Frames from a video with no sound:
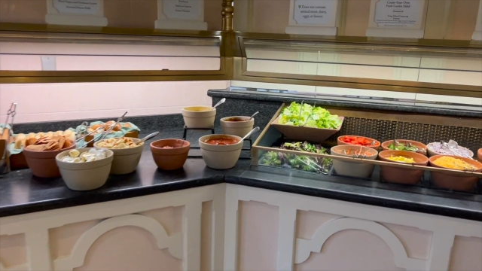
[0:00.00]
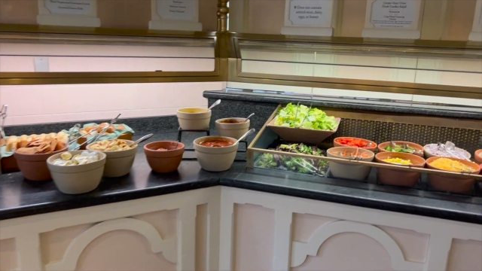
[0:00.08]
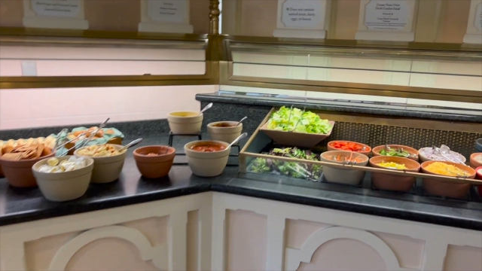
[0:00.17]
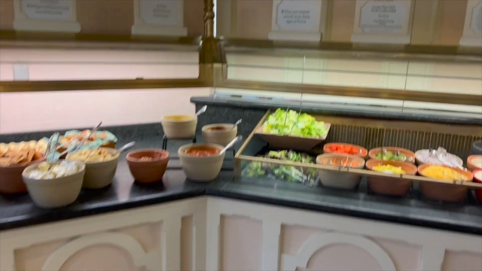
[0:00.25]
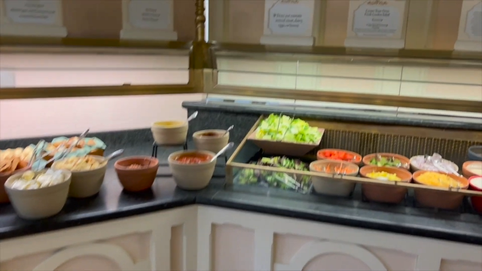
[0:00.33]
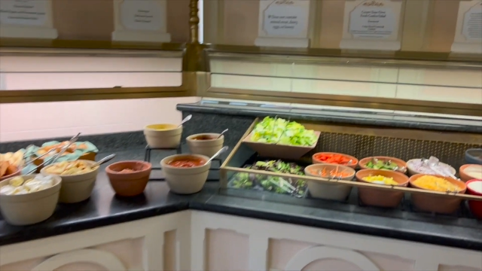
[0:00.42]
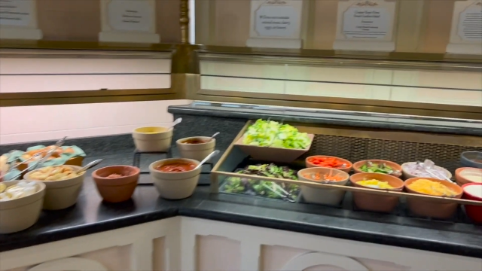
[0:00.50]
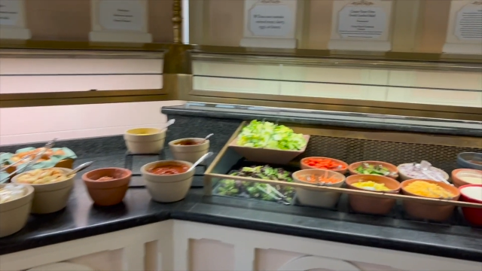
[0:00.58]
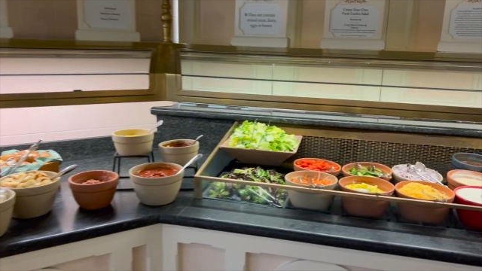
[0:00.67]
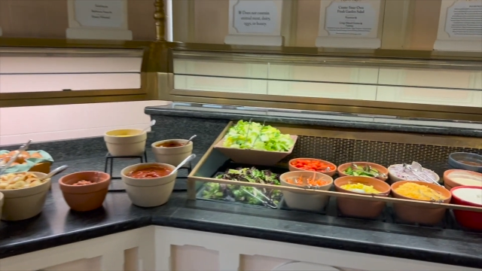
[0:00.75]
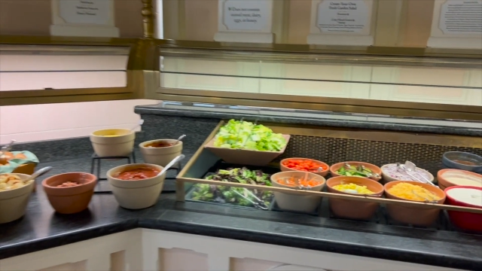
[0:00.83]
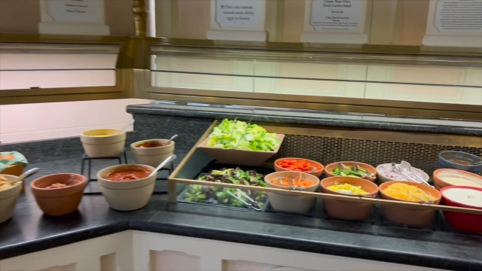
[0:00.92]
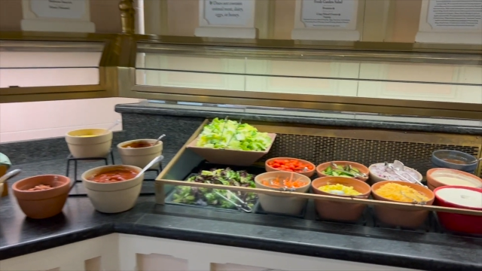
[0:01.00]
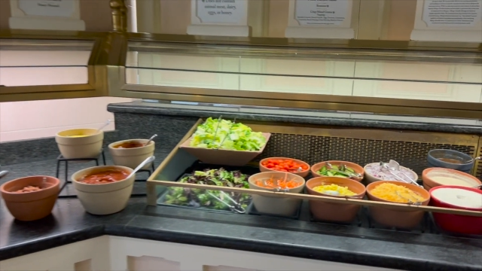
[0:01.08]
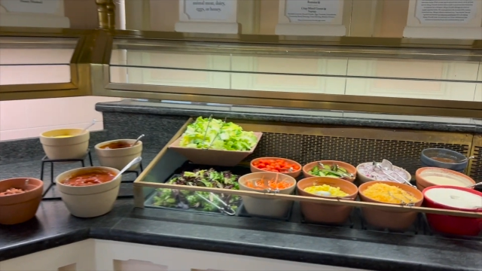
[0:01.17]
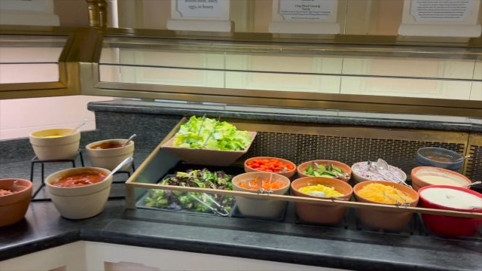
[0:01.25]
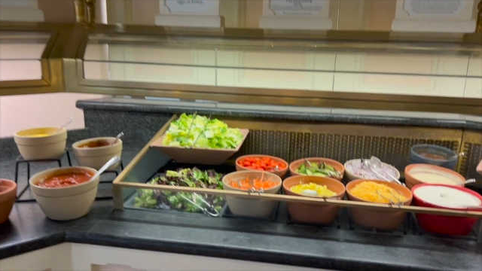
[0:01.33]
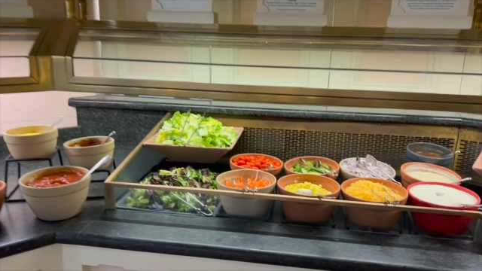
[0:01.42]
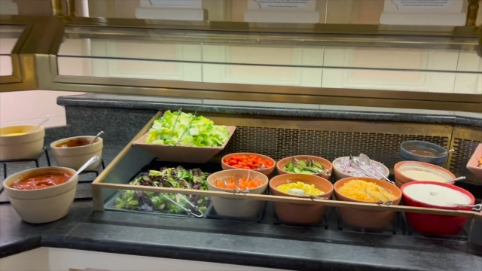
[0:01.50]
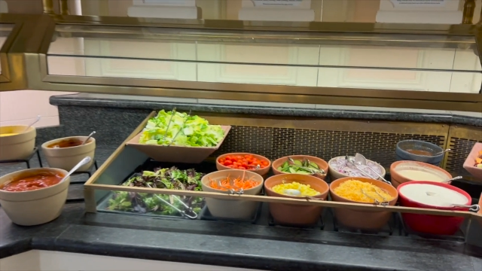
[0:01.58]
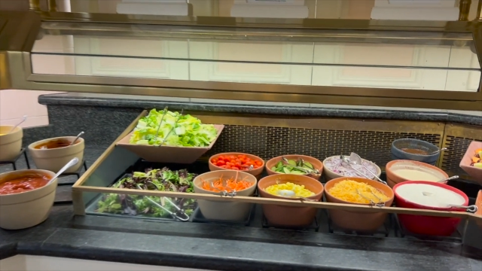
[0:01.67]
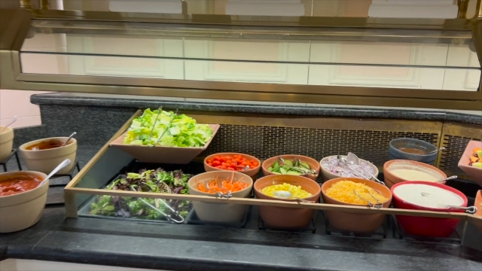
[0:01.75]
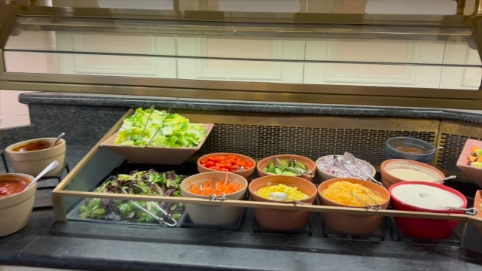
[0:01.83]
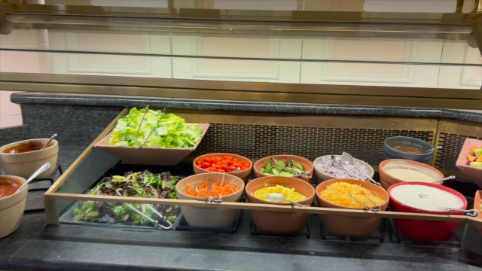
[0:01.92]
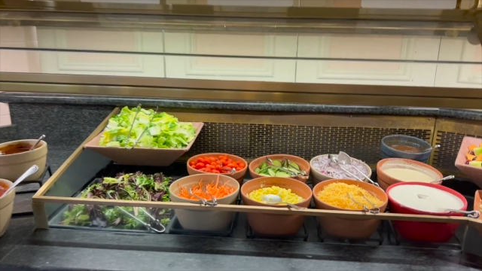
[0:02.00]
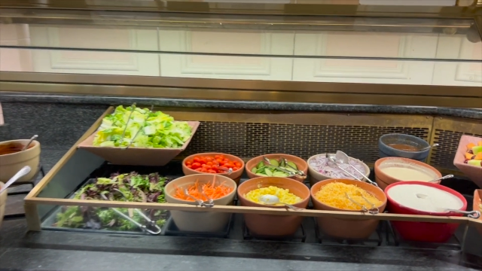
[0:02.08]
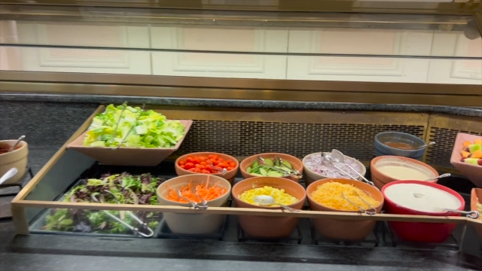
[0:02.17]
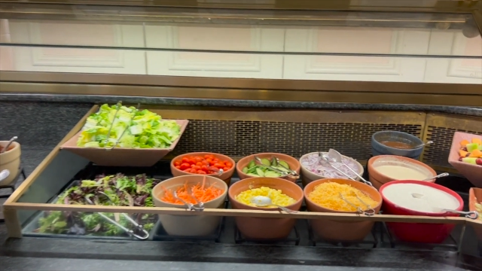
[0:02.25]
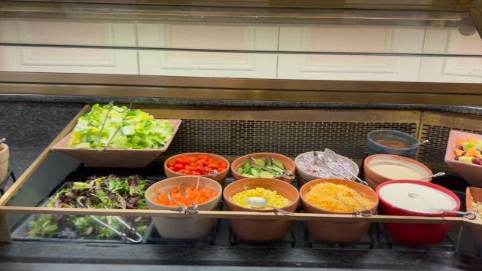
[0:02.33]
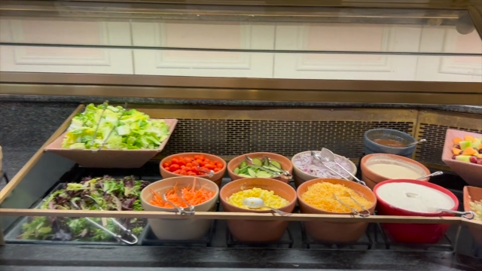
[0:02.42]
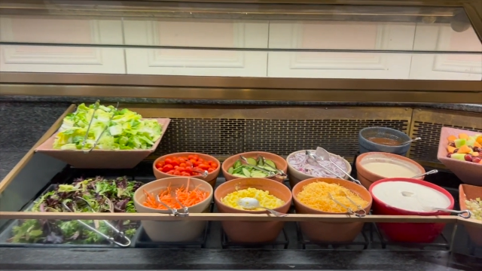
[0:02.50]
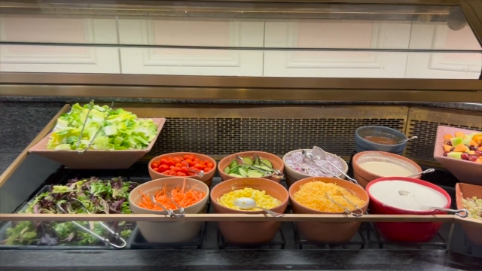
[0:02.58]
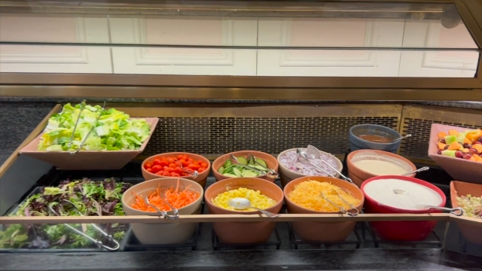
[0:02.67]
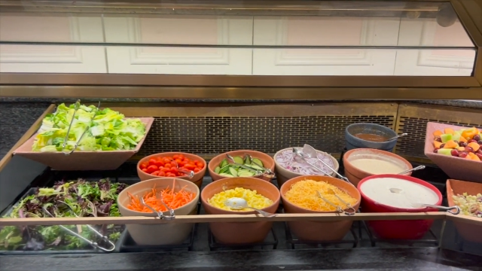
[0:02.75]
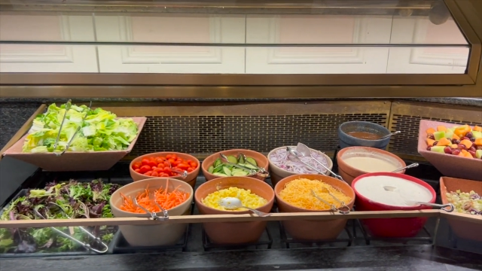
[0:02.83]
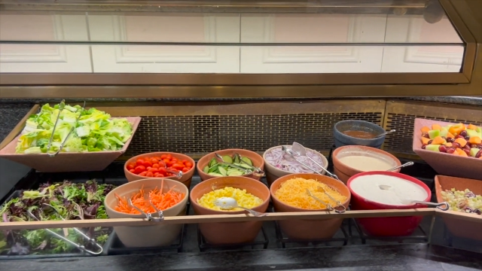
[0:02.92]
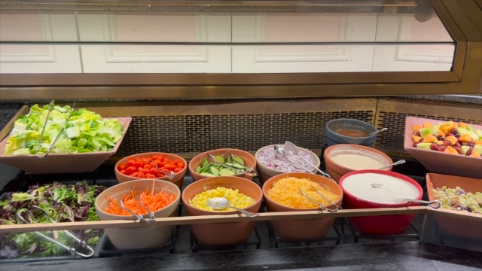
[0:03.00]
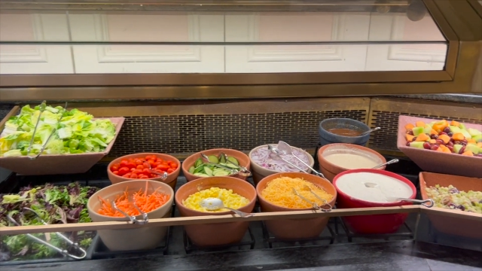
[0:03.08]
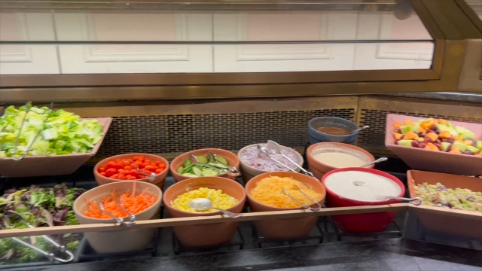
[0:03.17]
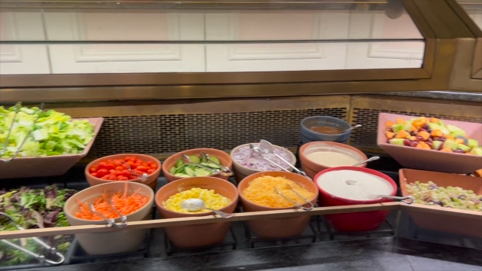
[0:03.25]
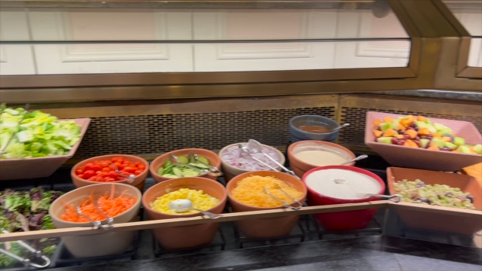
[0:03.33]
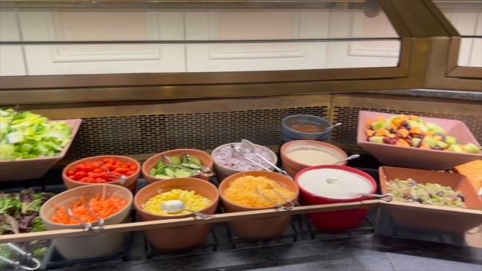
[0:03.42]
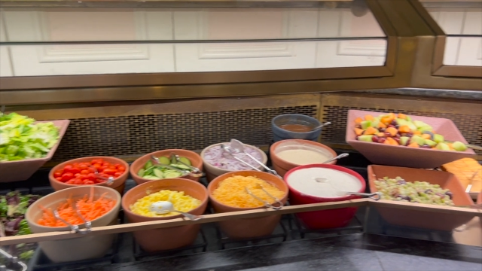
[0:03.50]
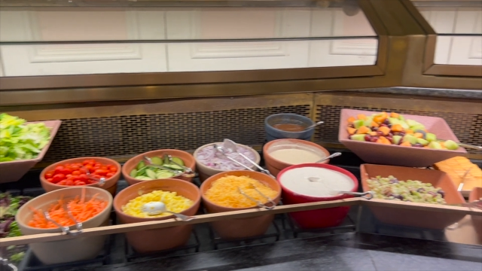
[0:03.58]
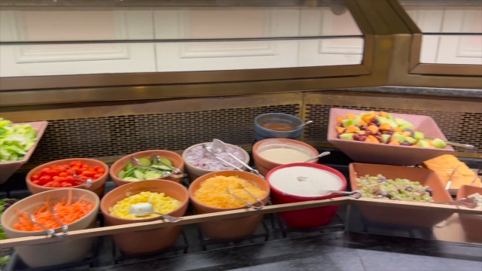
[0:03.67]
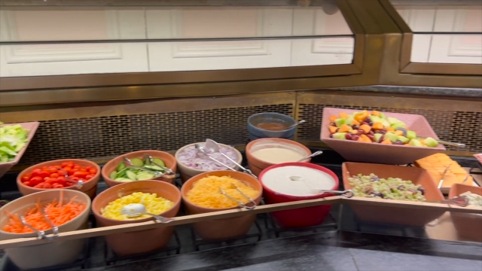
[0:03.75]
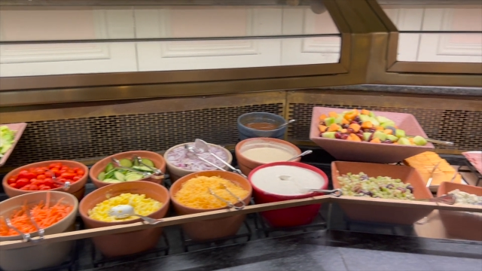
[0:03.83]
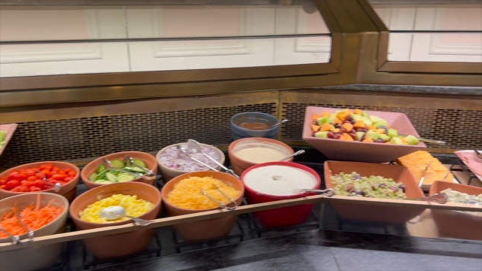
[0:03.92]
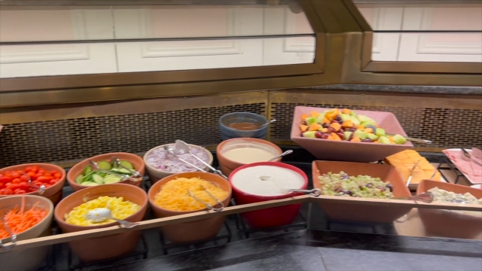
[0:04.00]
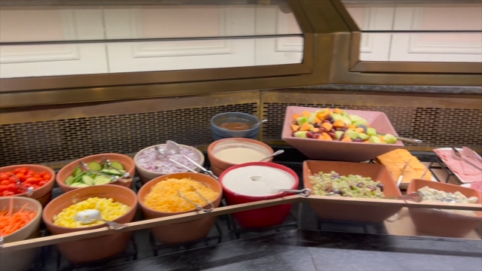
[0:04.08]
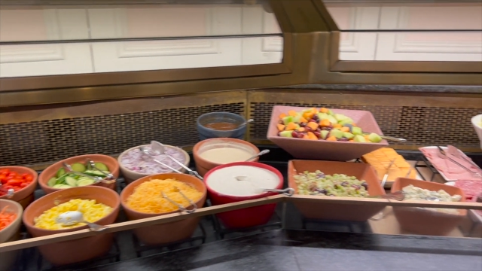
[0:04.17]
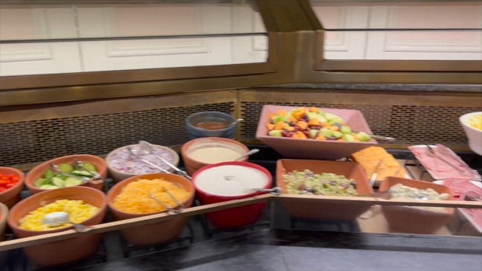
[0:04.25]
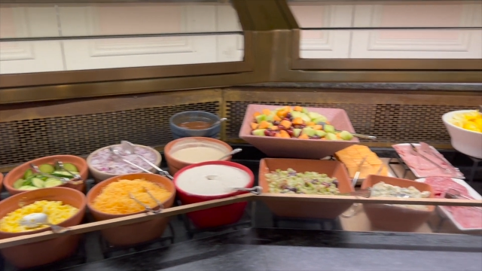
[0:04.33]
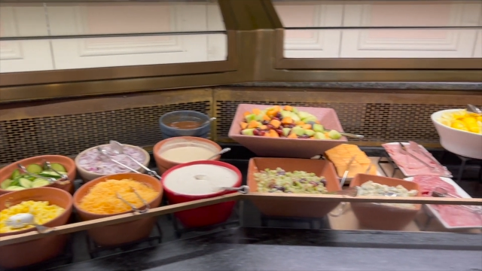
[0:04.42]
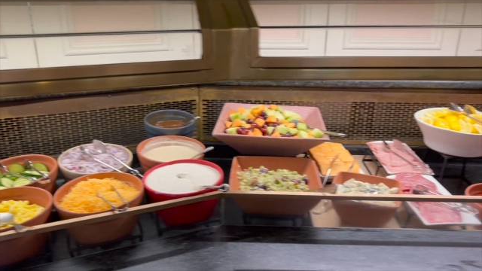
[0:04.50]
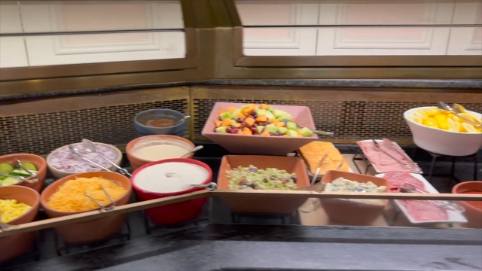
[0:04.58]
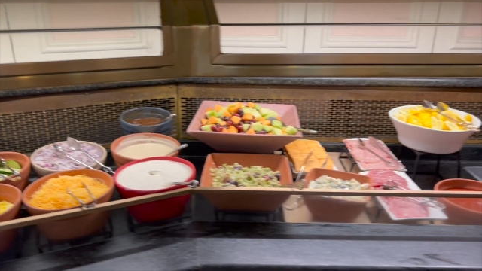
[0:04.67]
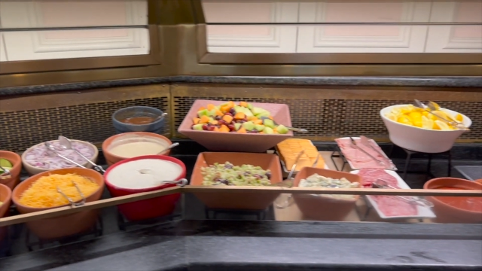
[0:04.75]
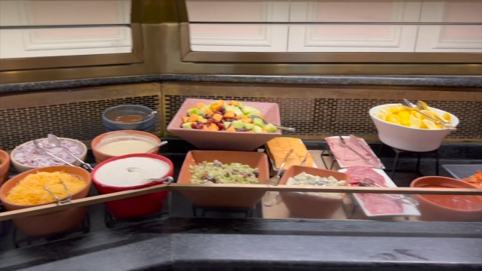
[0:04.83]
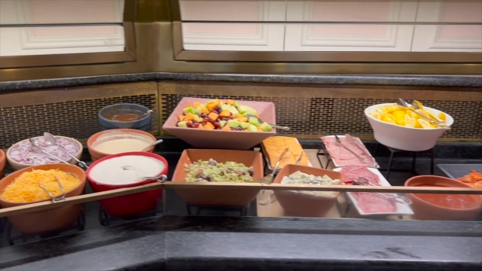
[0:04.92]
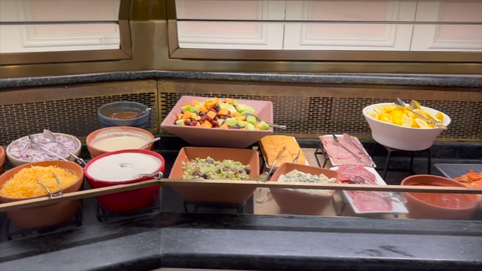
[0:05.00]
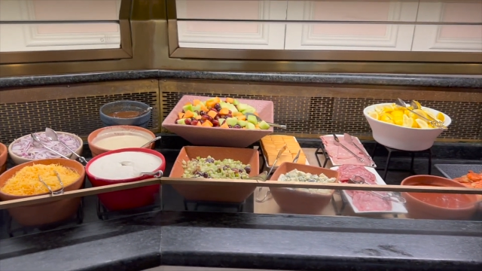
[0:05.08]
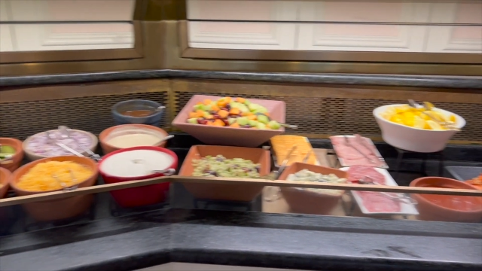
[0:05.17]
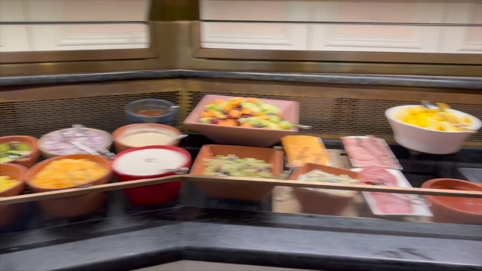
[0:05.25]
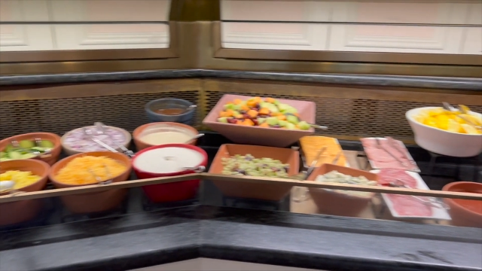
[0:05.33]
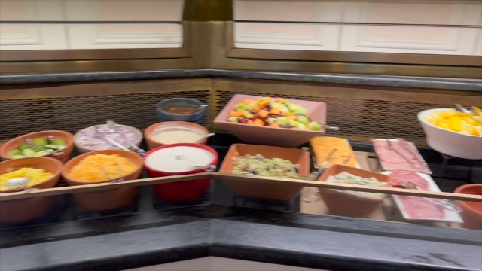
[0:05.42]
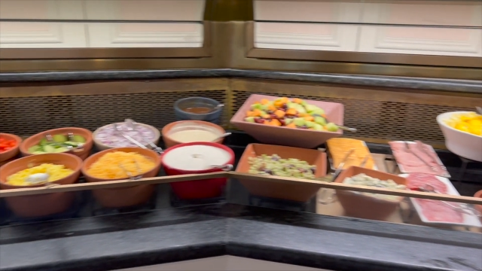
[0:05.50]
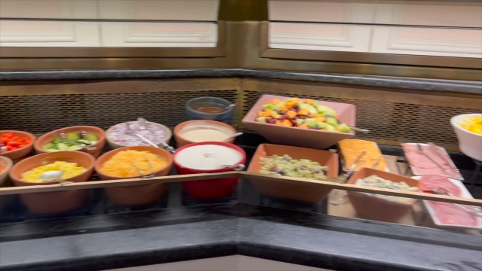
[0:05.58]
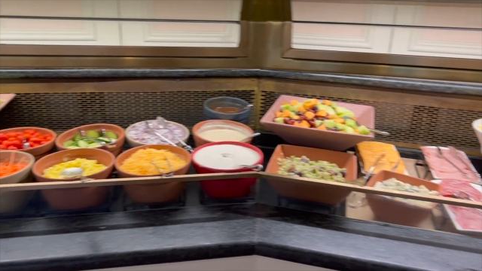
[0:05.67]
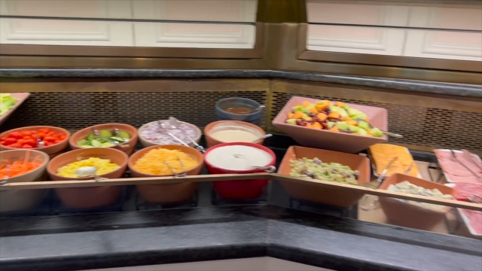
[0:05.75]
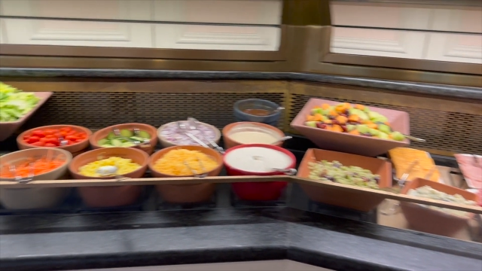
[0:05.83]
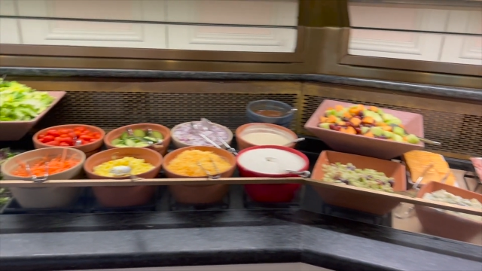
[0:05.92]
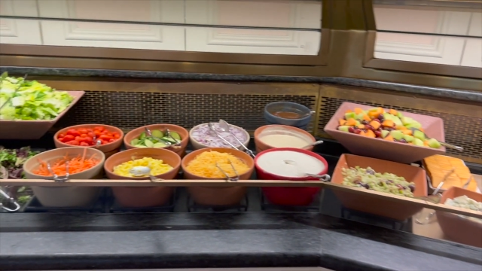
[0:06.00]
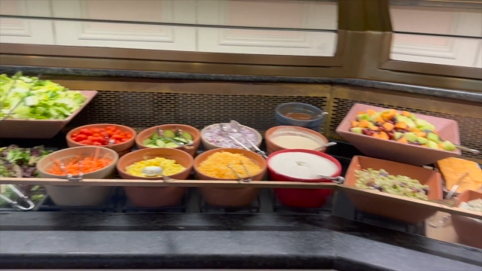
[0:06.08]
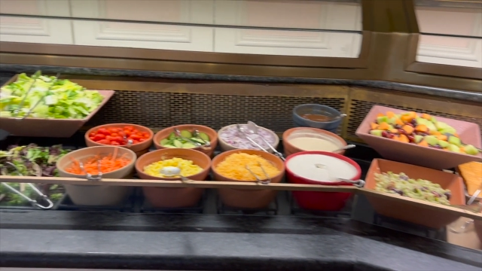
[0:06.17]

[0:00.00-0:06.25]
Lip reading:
(no speaker visible)